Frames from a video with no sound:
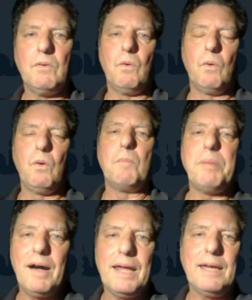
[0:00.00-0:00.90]
or
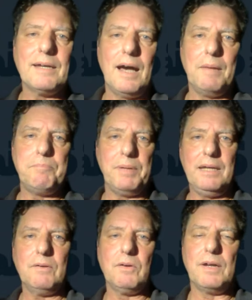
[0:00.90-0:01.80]
buying
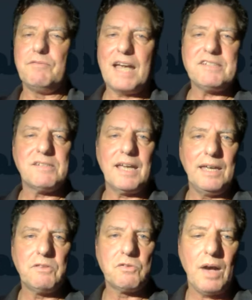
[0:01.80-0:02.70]
IP or investing
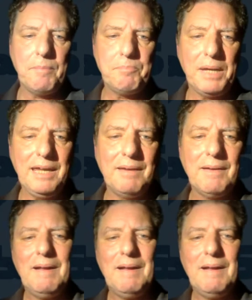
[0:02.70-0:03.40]
into IP,